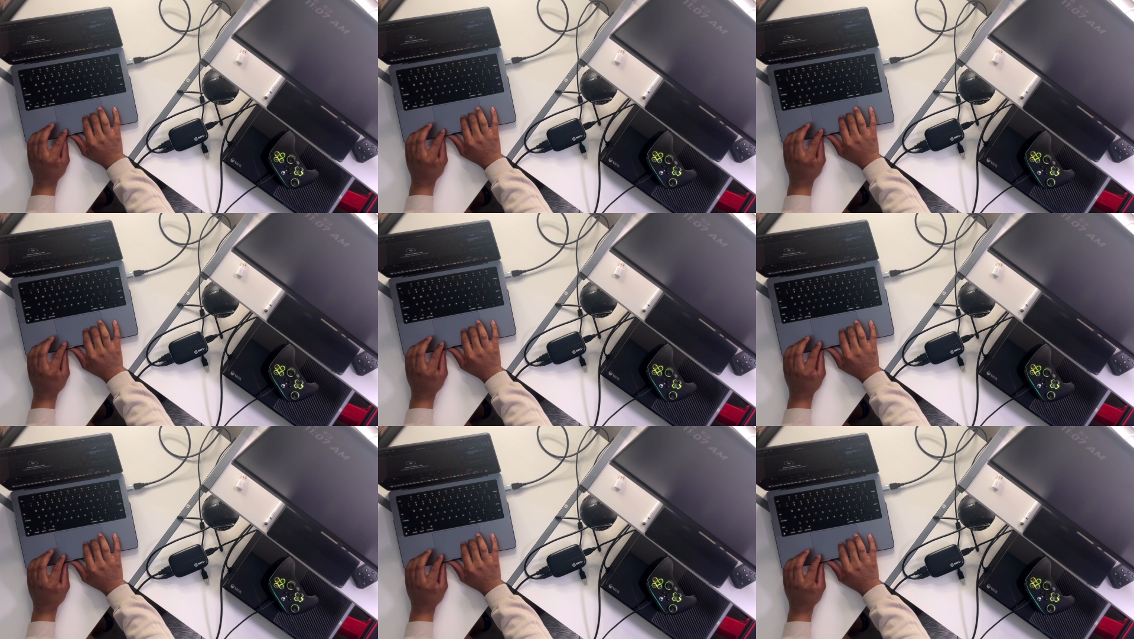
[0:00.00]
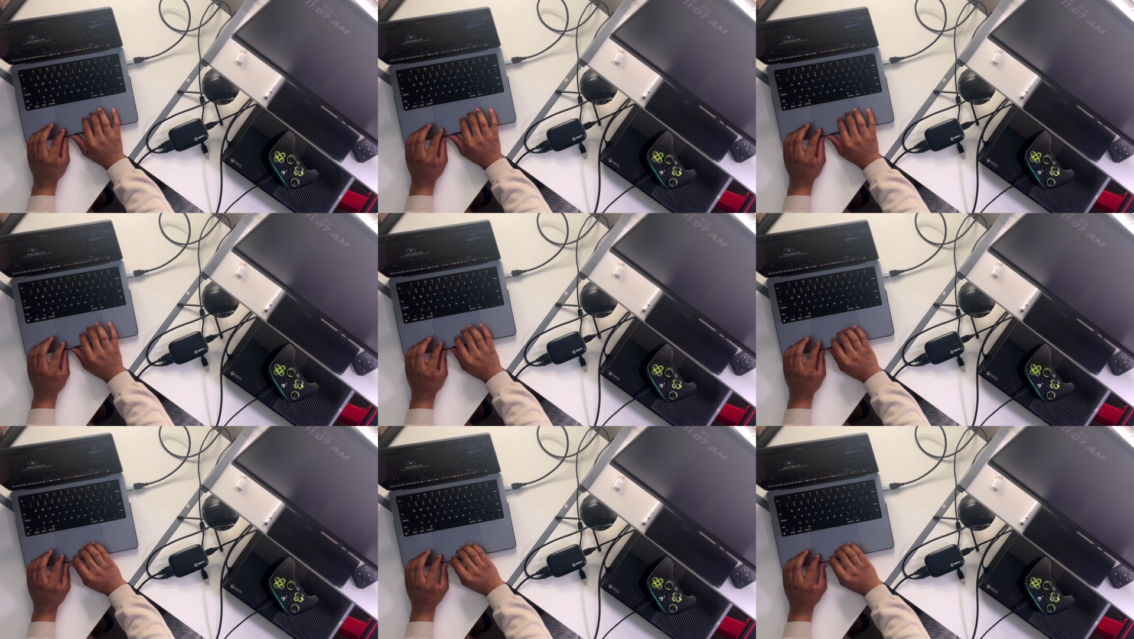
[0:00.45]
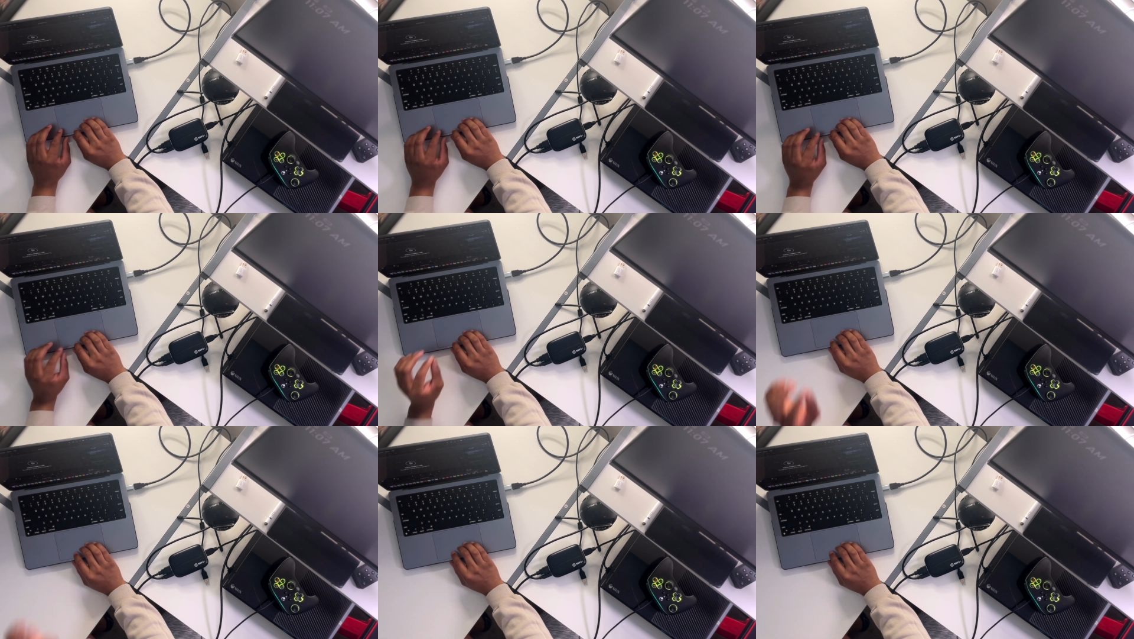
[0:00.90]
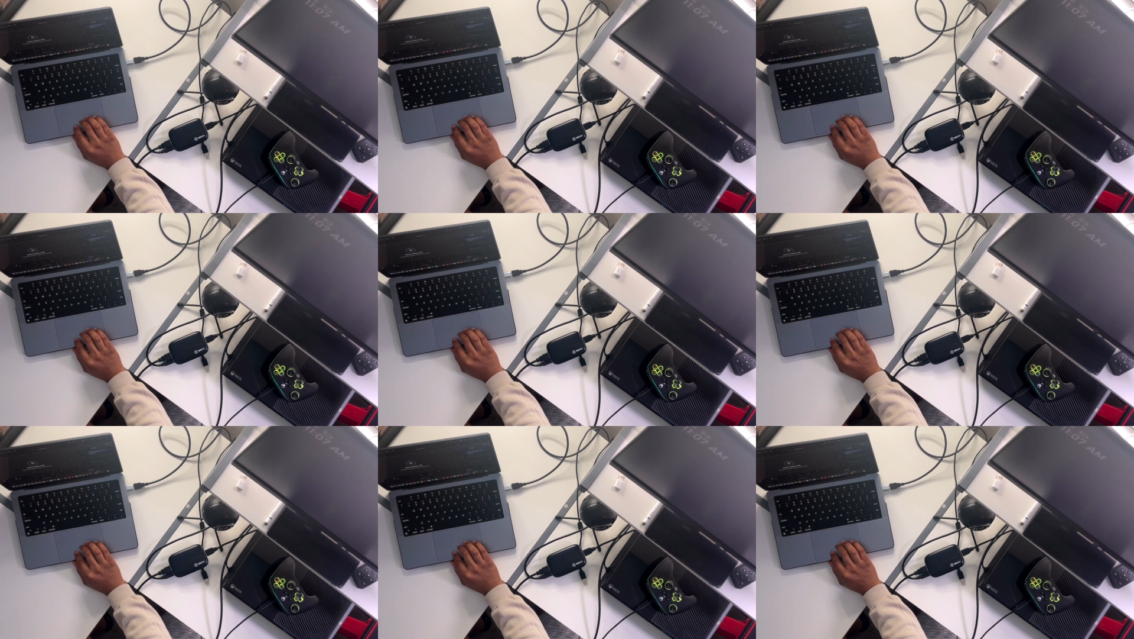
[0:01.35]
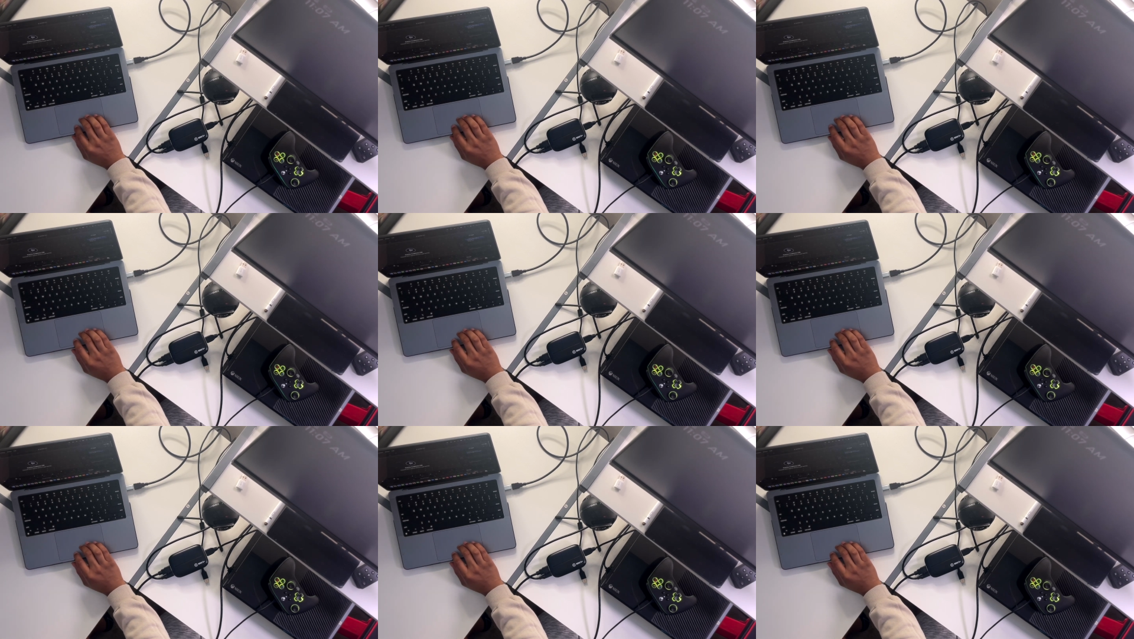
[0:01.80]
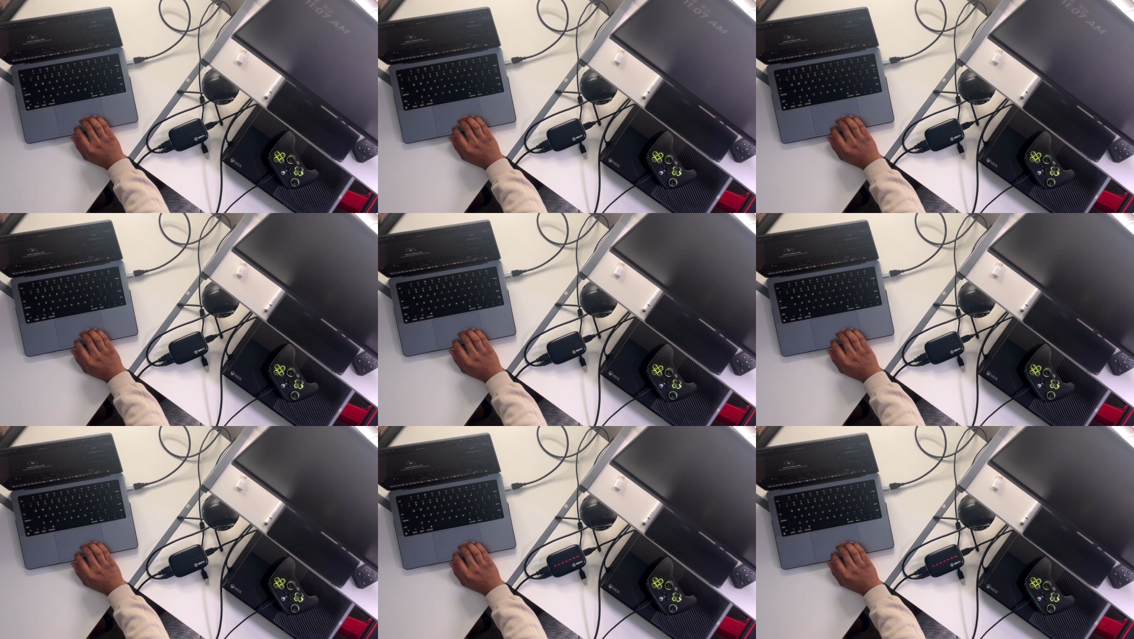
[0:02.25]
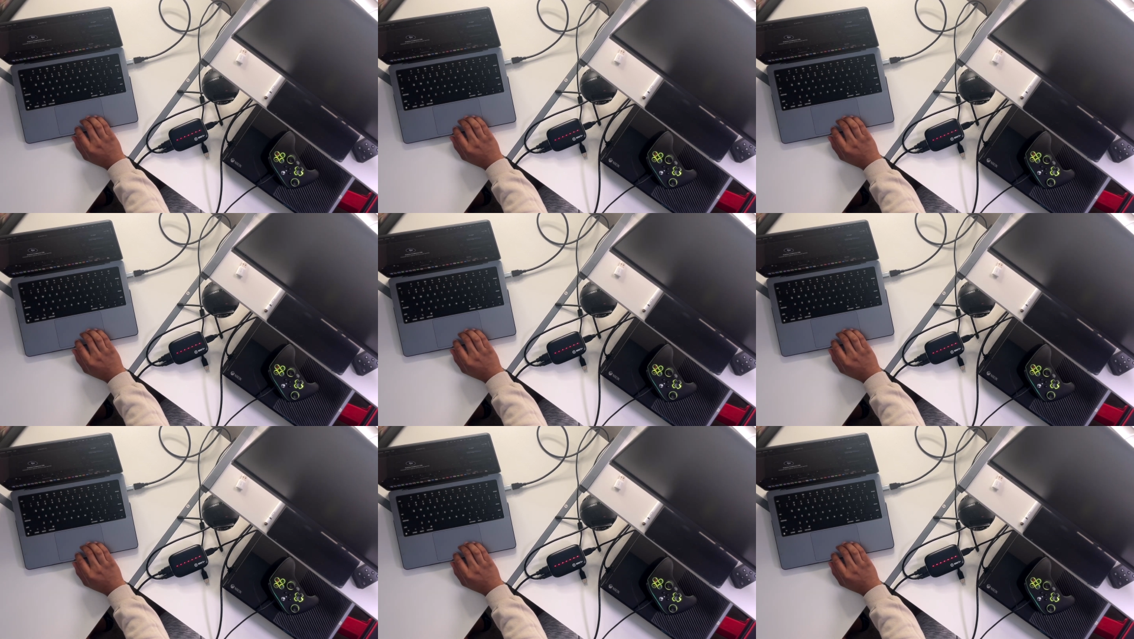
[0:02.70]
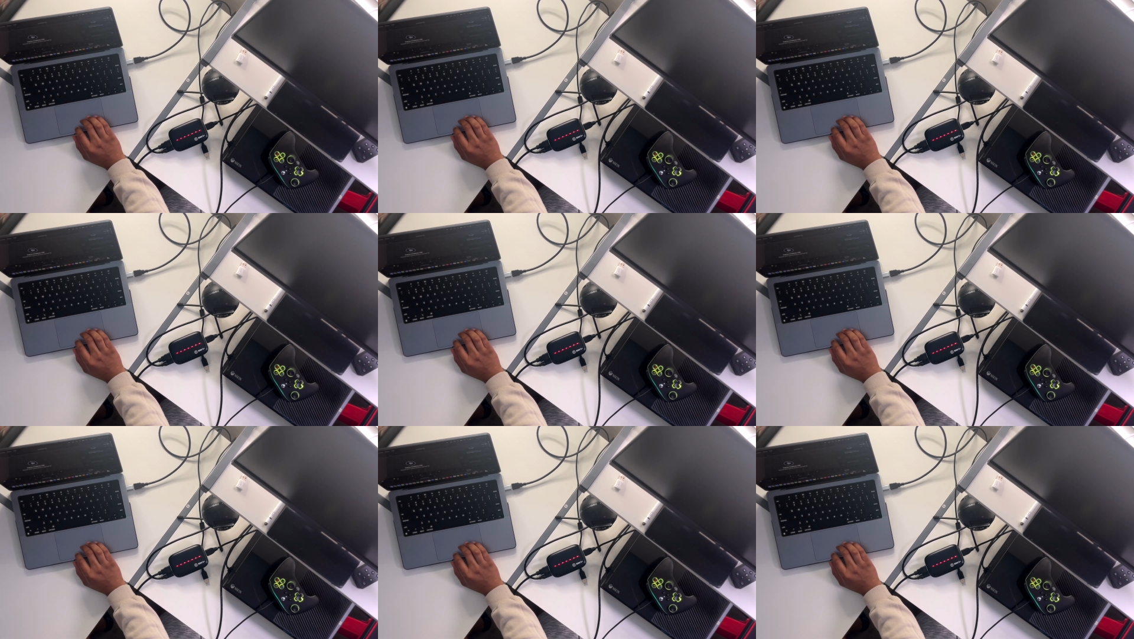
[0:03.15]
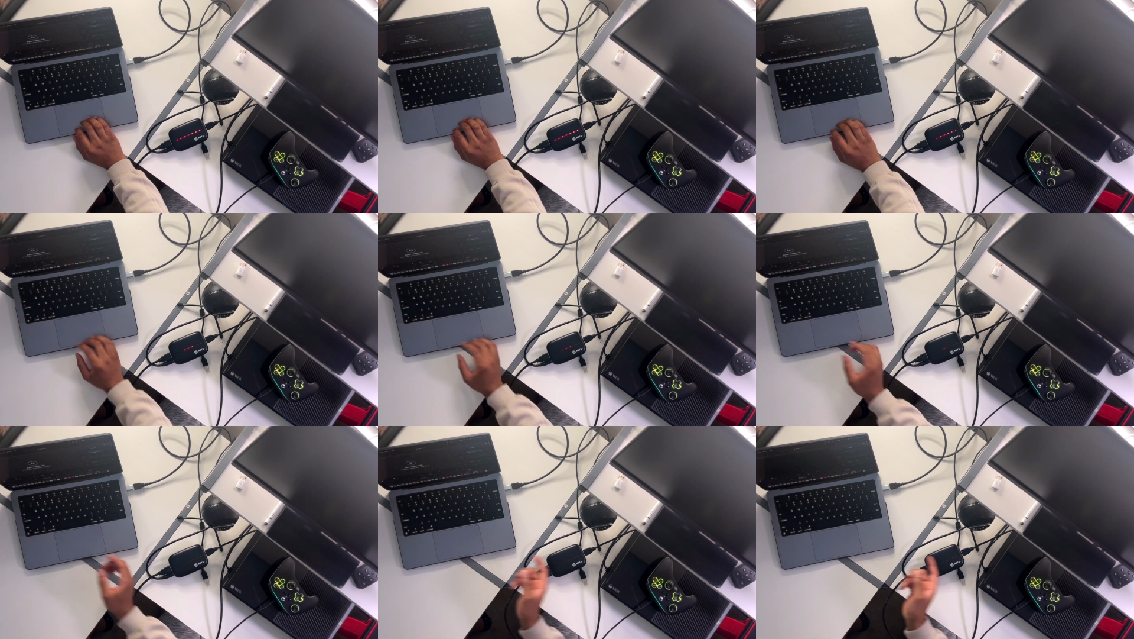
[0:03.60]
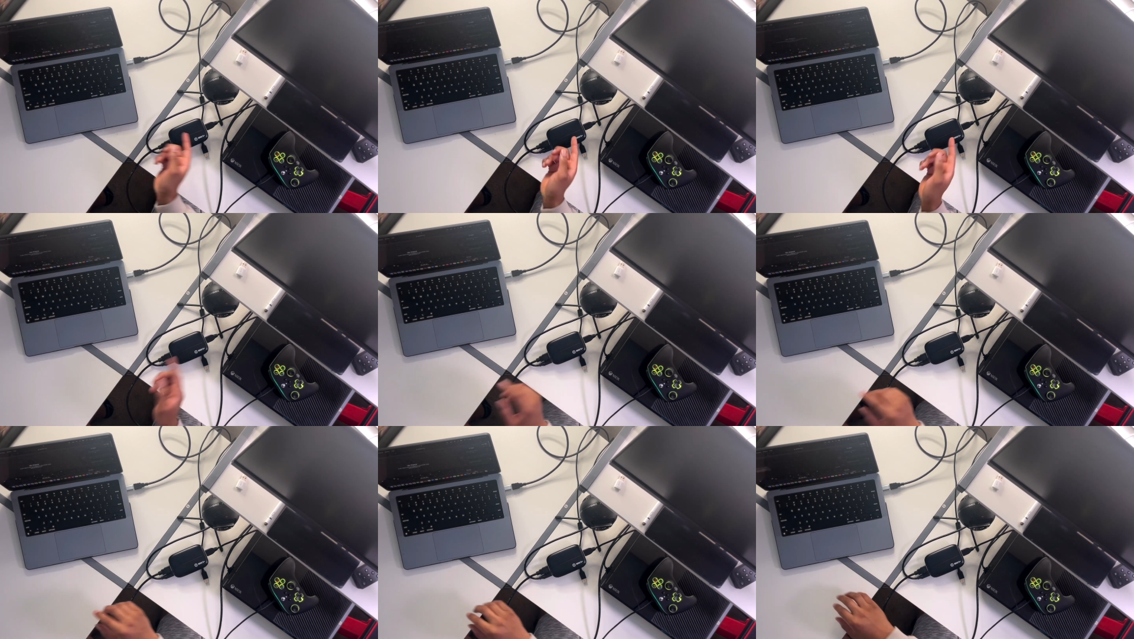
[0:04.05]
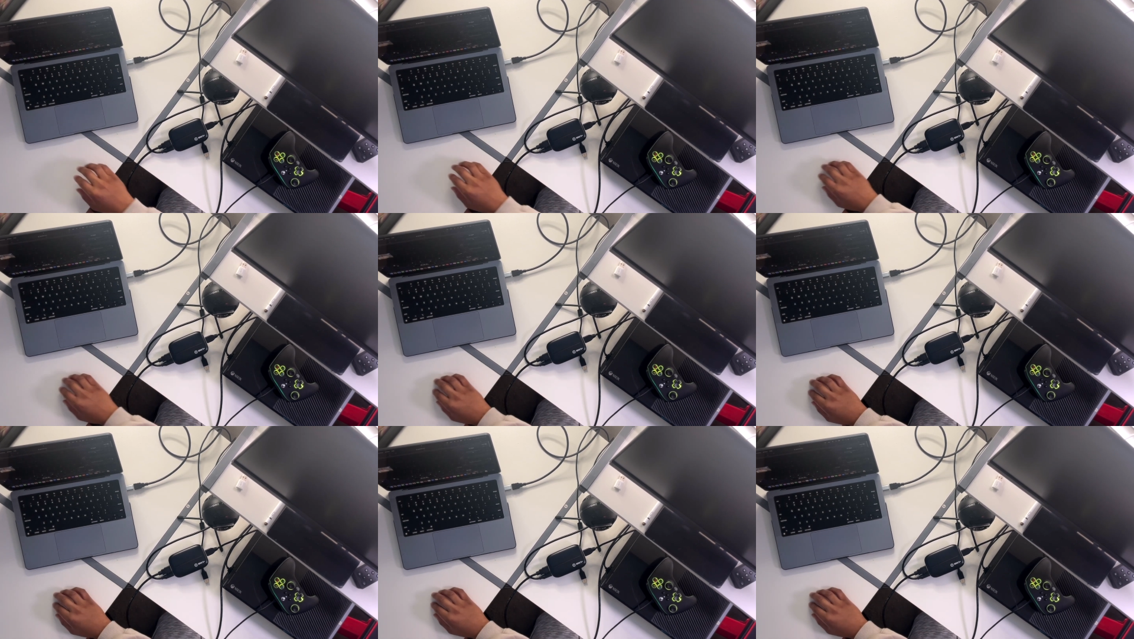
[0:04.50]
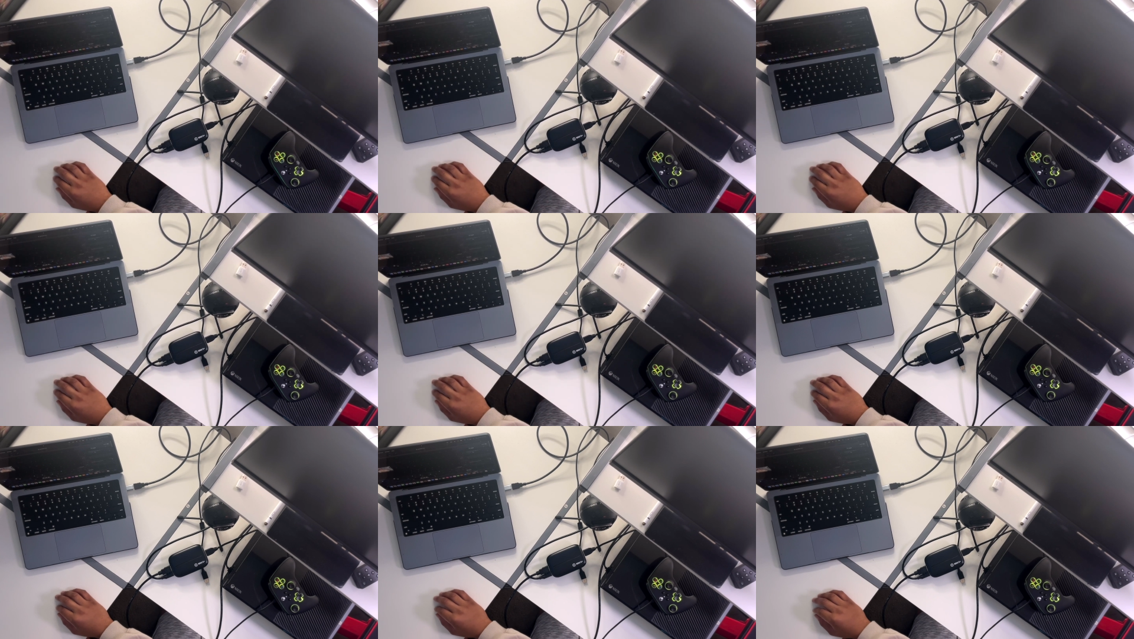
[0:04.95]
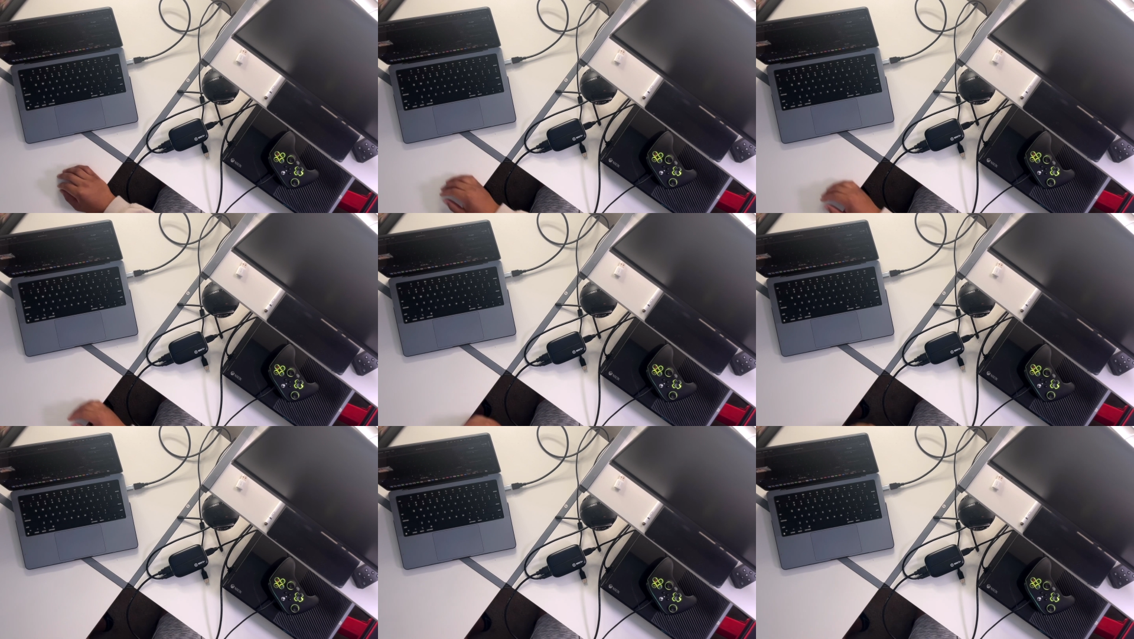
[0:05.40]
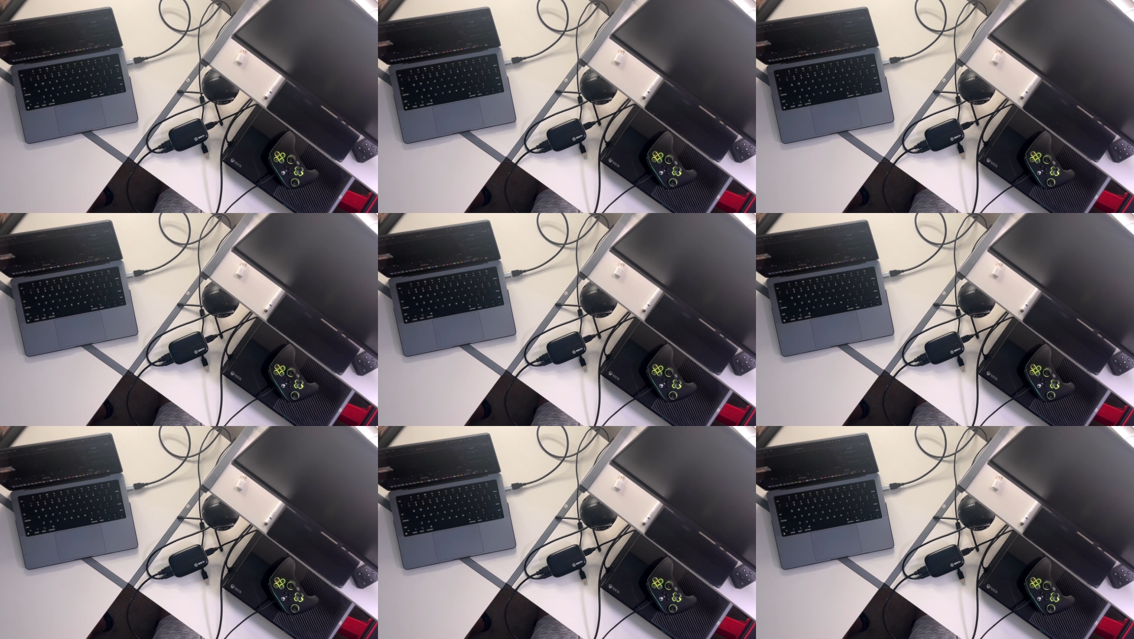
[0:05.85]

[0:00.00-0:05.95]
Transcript: Nobody's mouth can be seen.